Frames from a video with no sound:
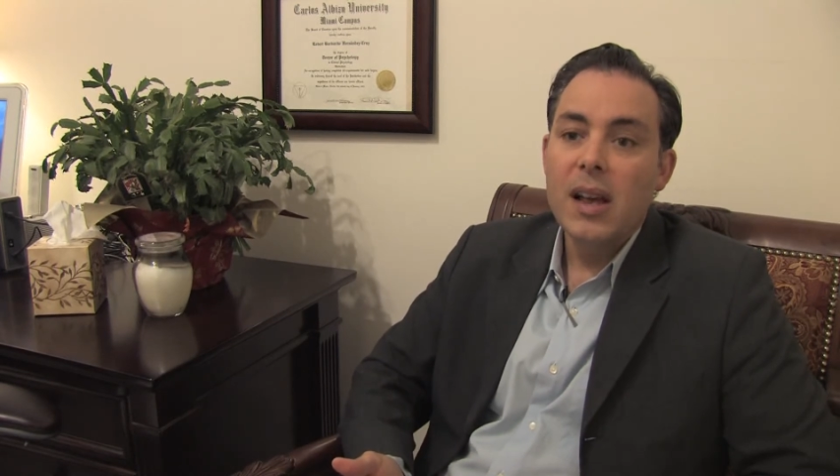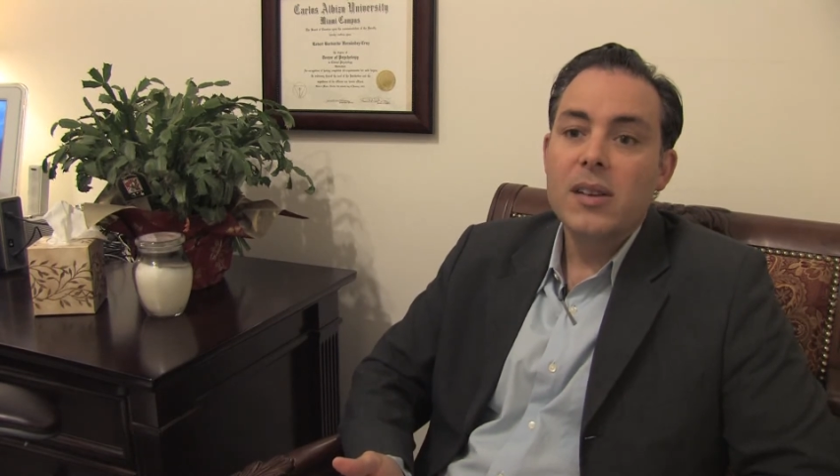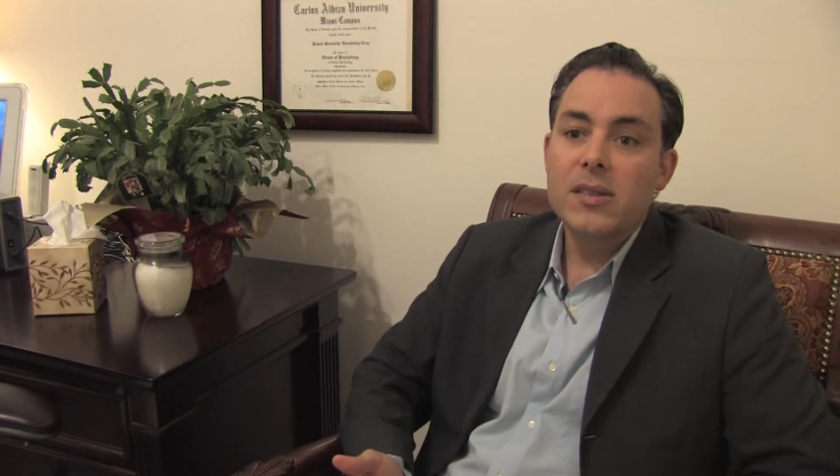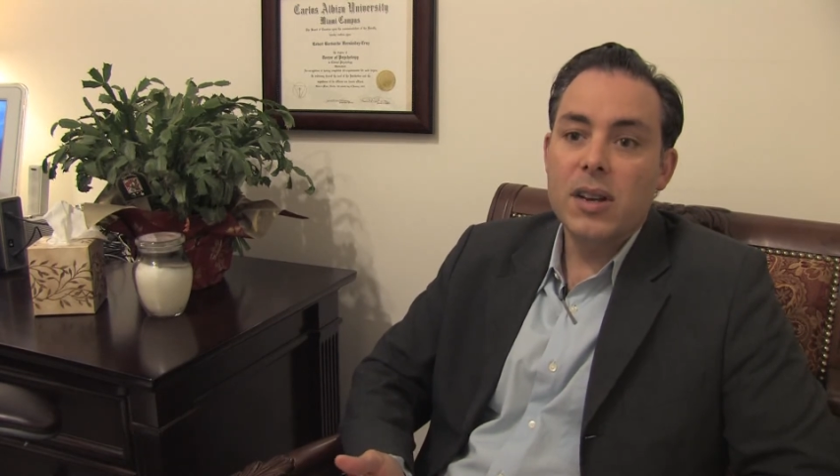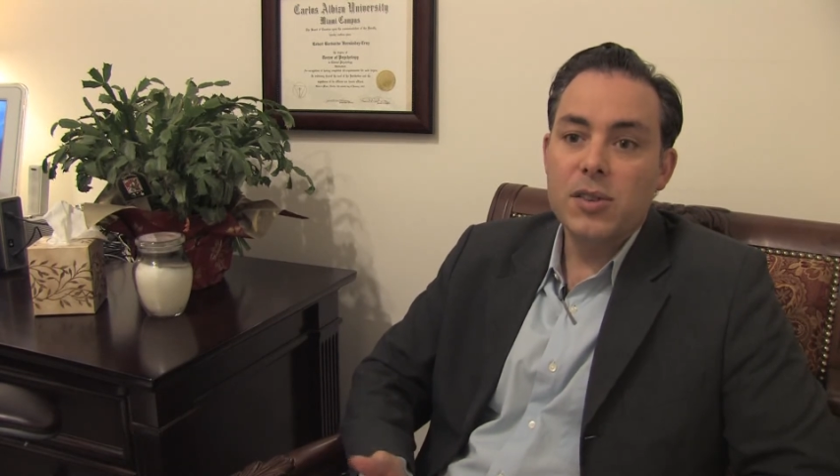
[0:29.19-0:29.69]

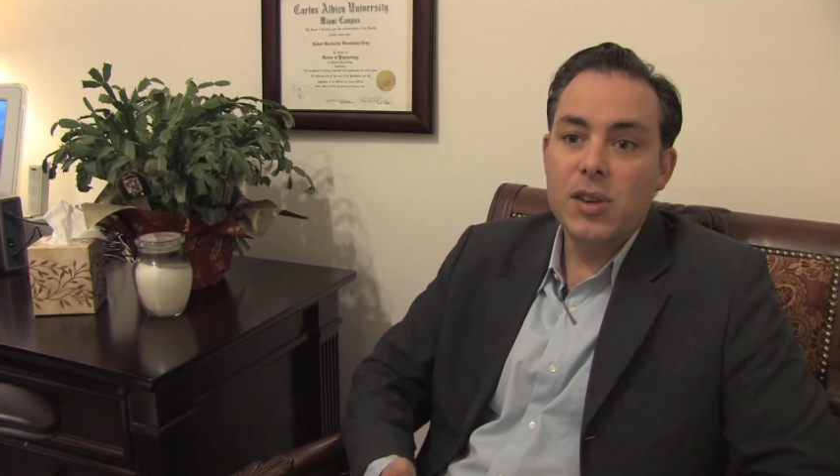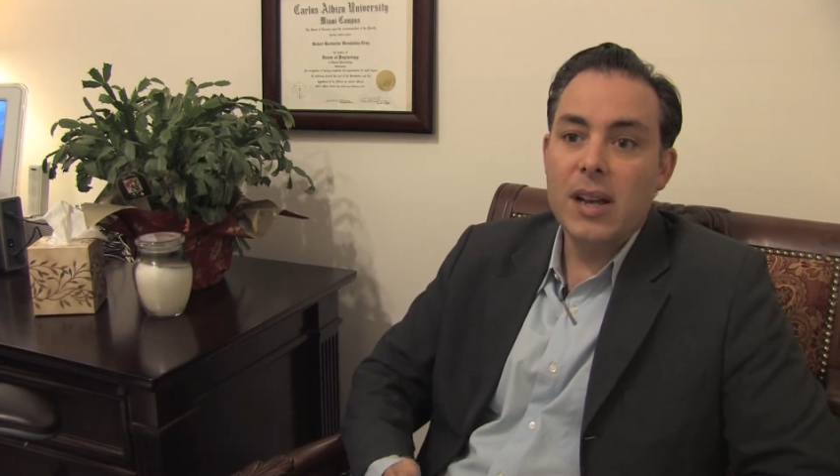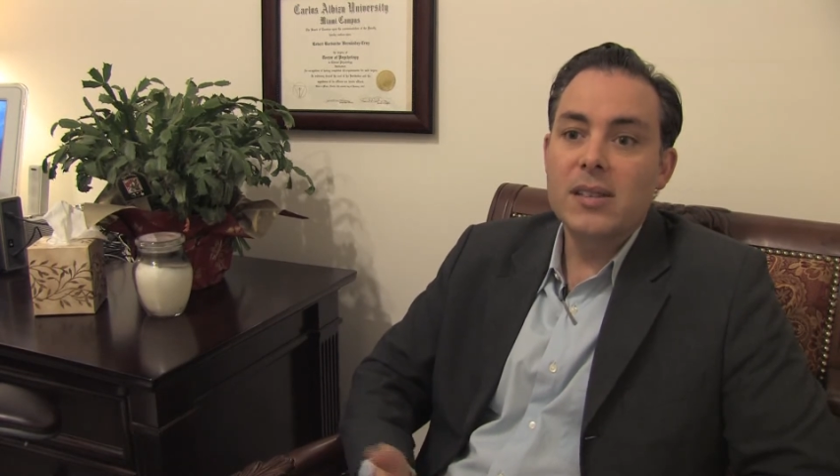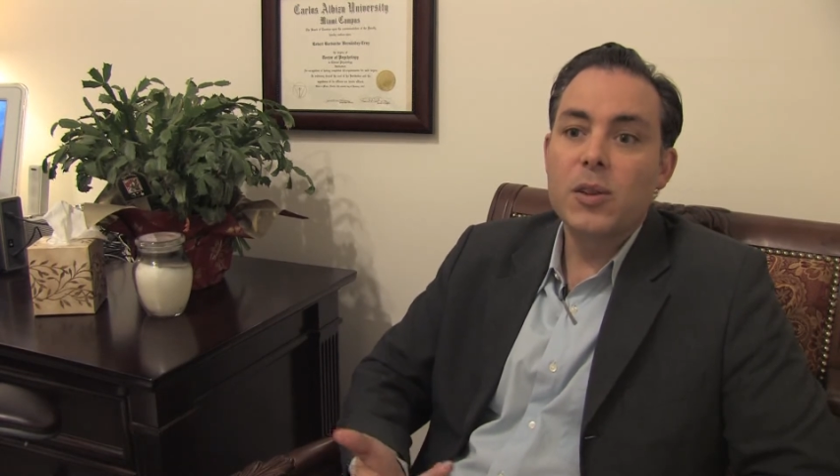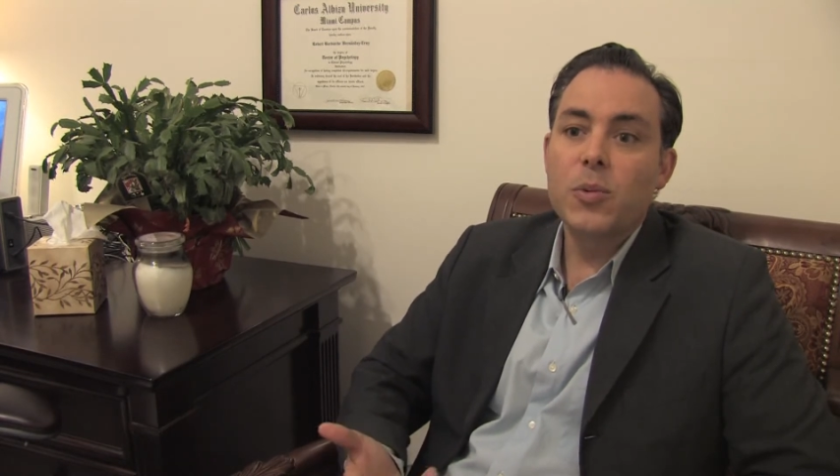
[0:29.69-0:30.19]
such
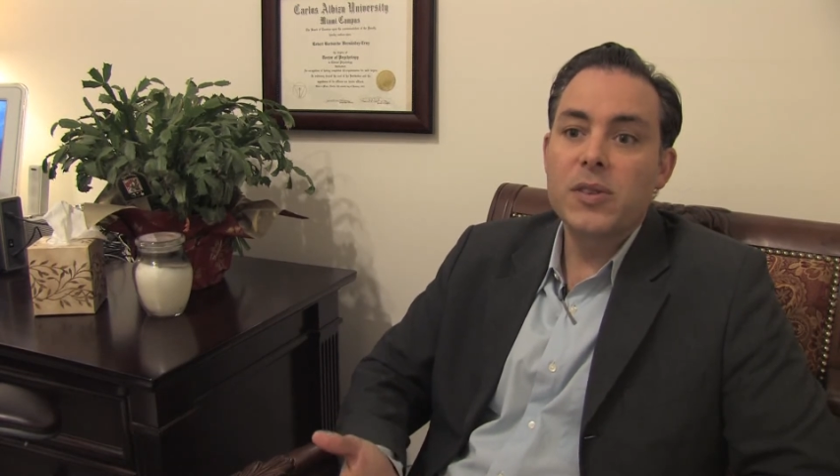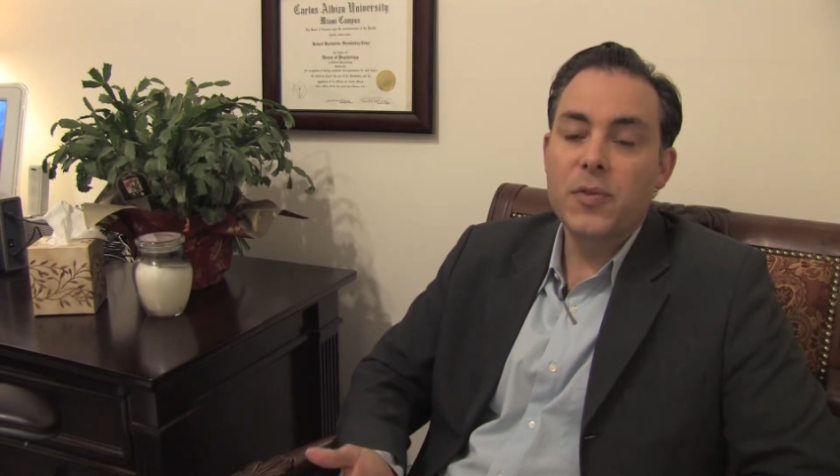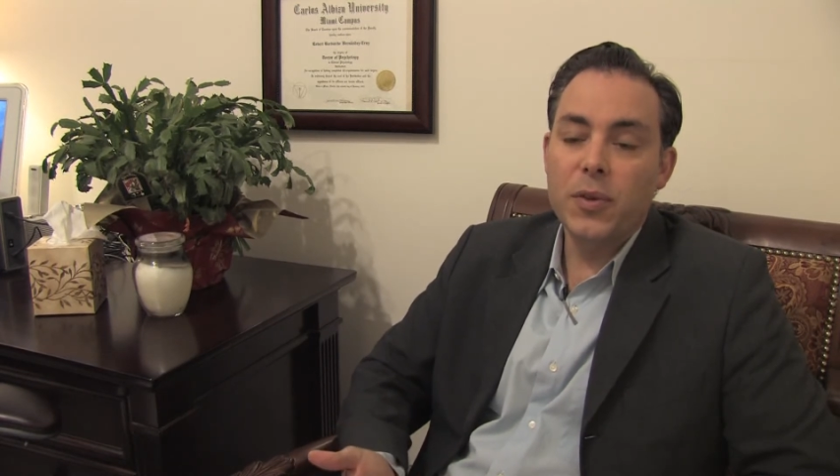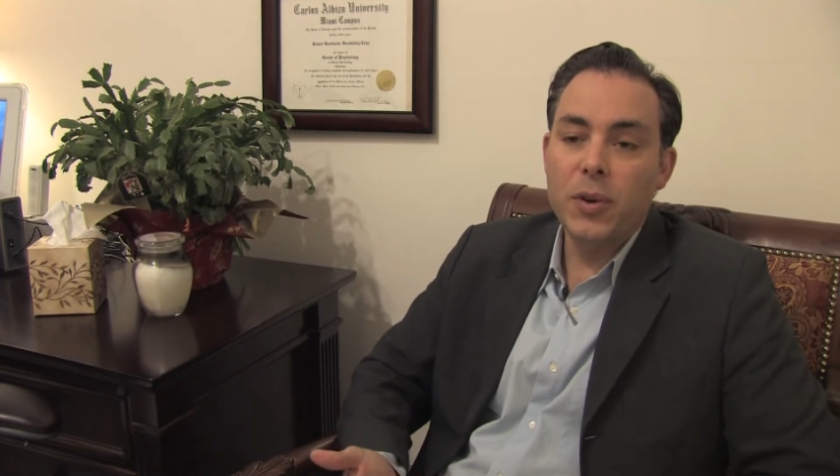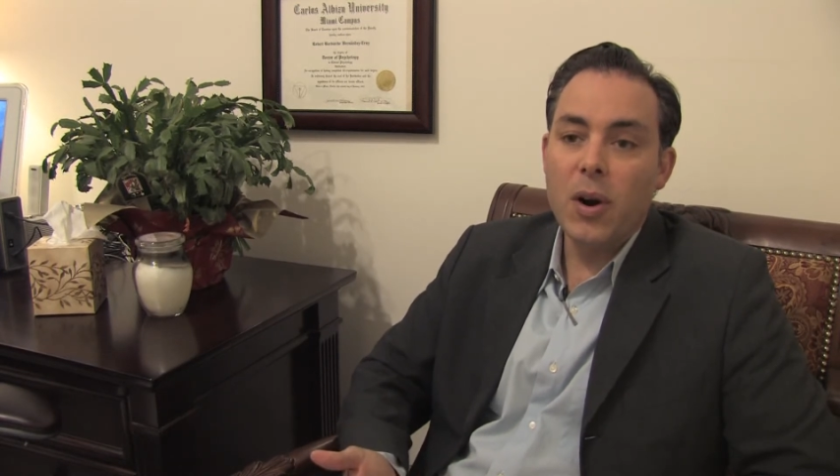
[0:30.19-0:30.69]
as the risk
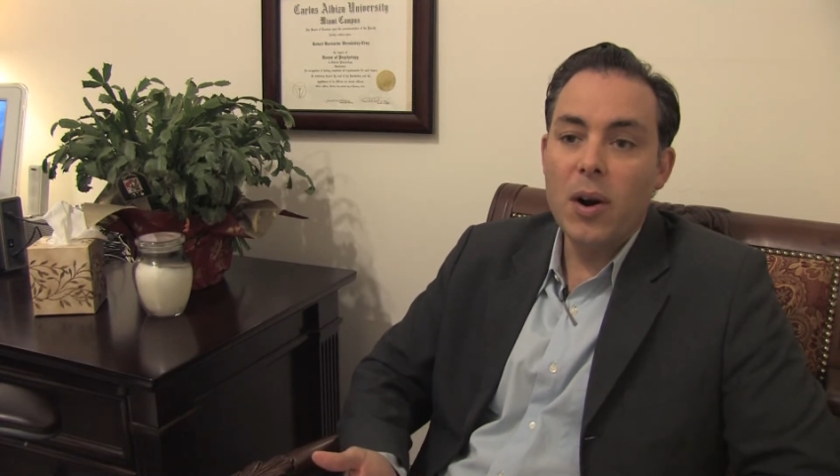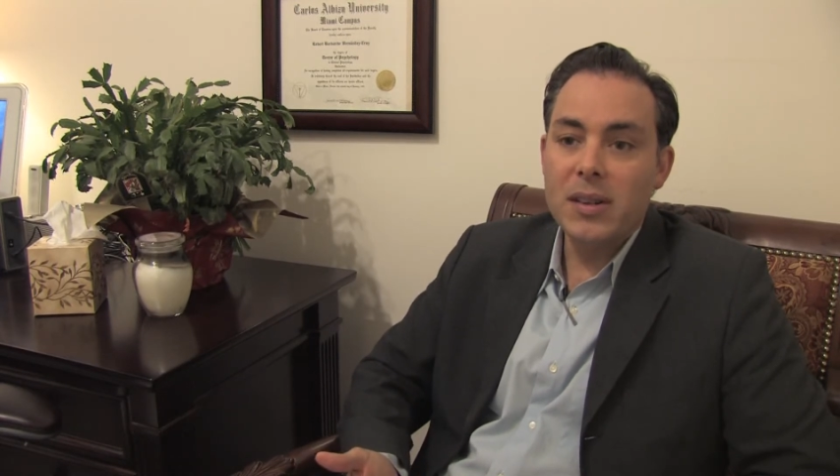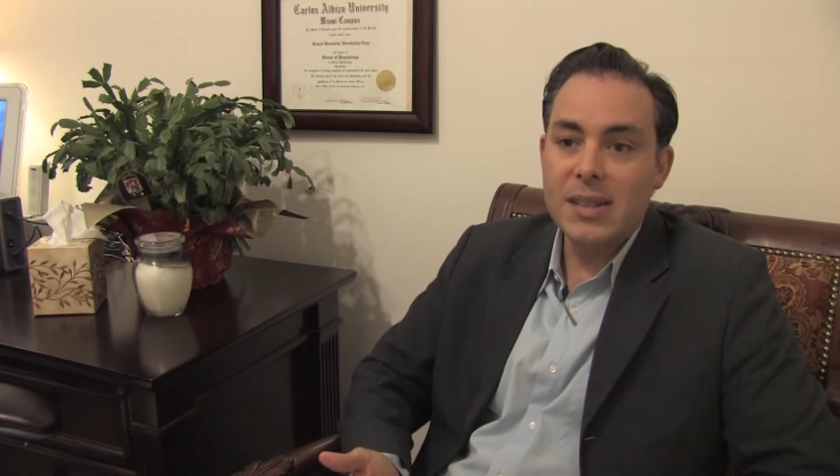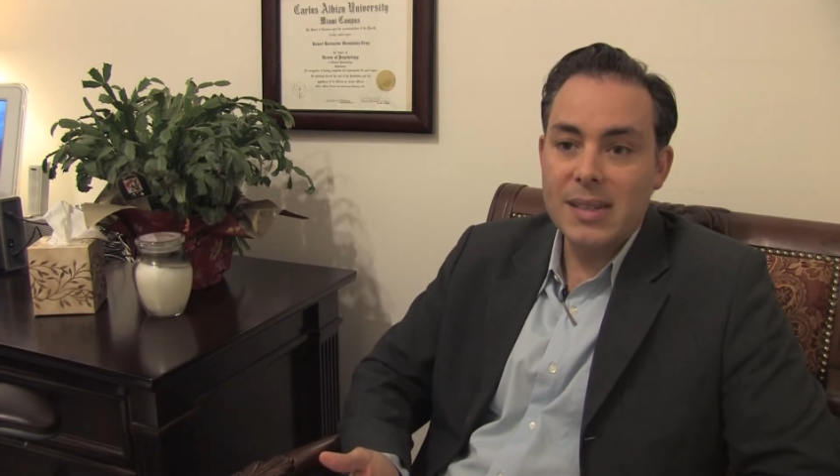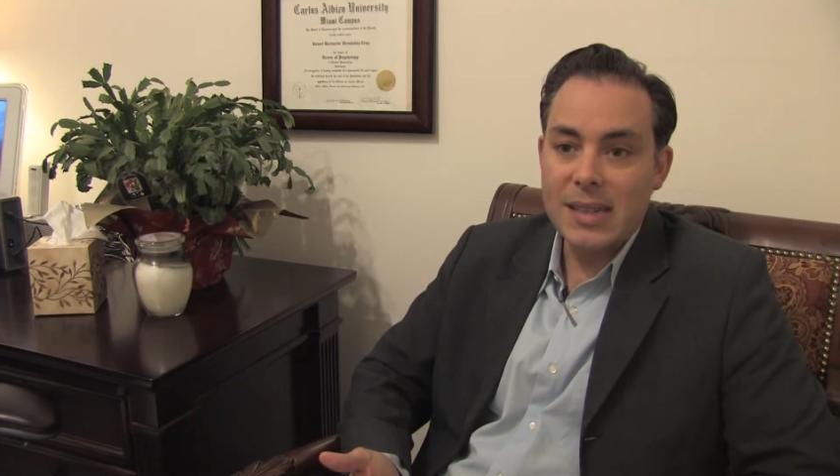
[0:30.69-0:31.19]
for heart
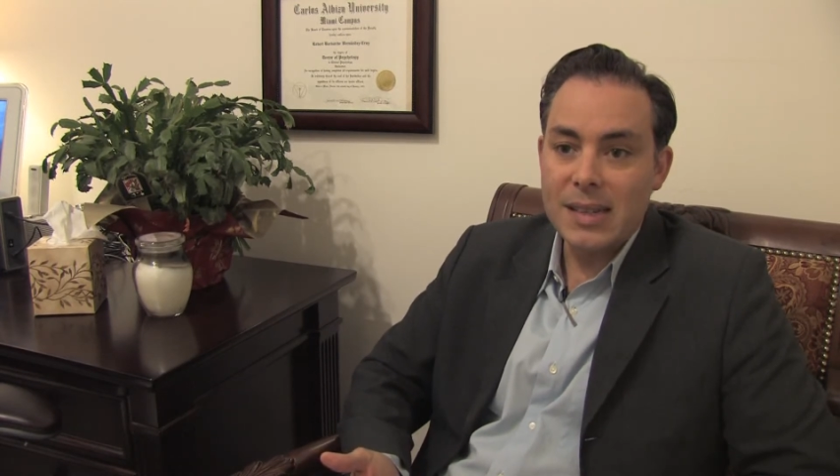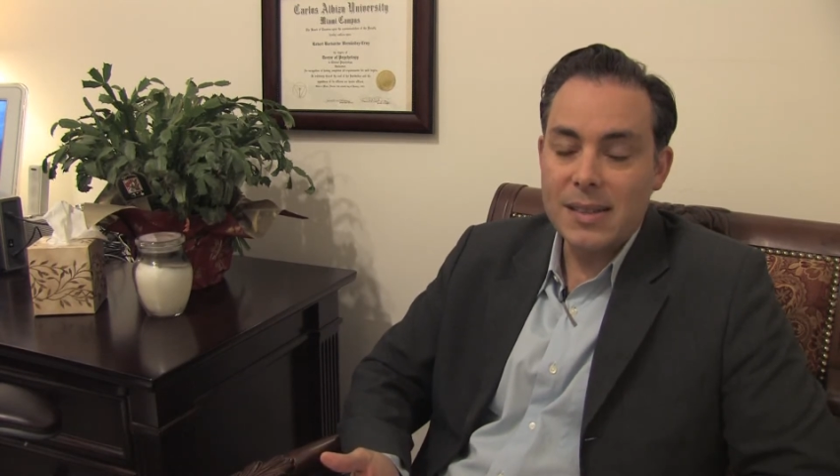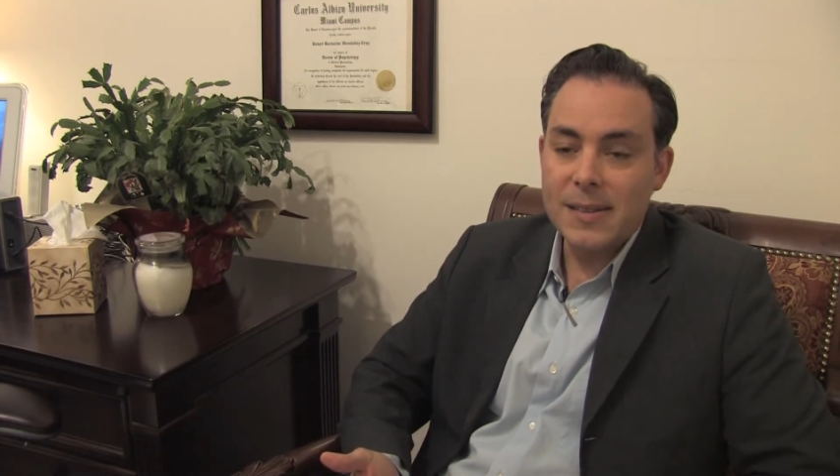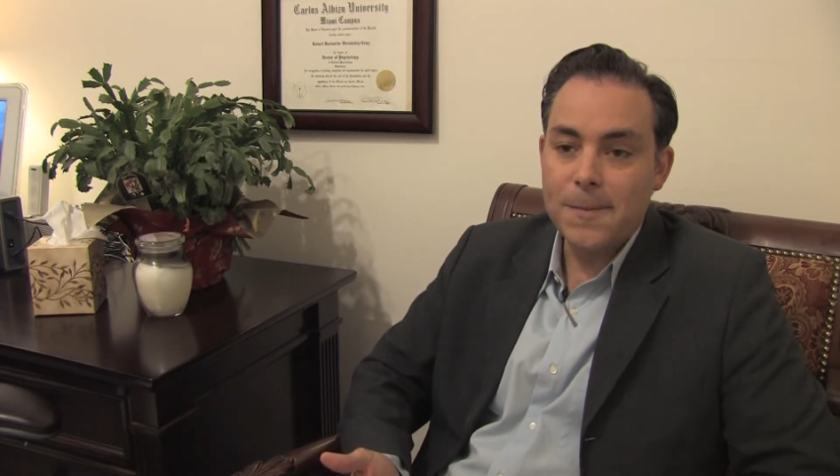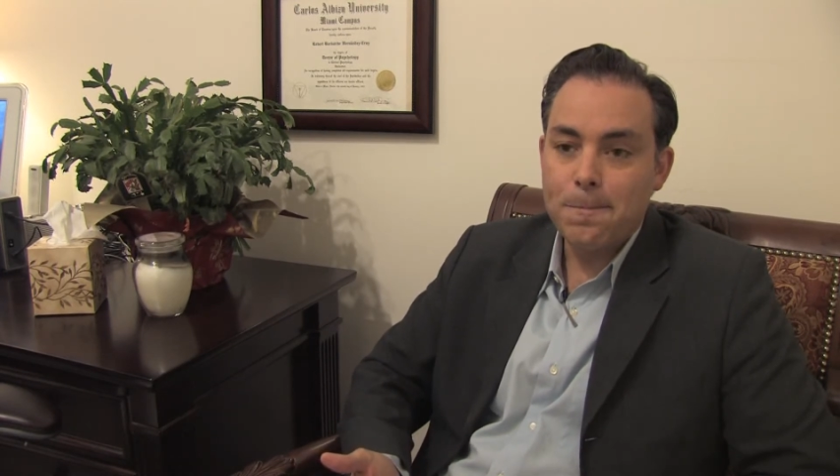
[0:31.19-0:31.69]

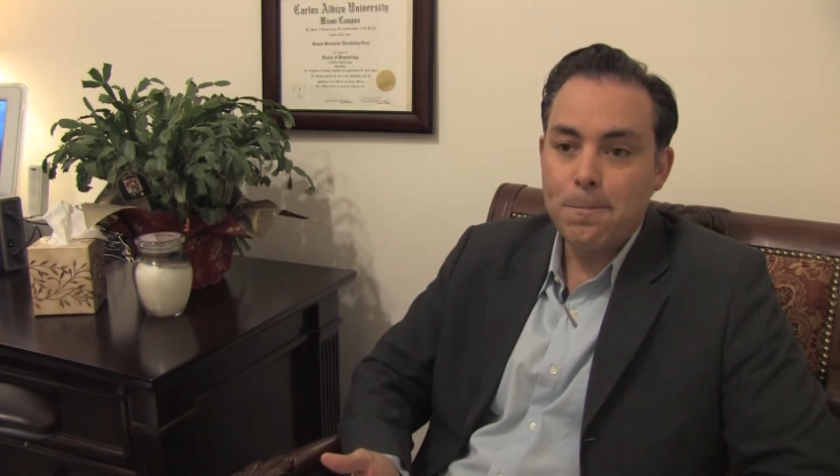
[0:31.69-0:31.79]
disease.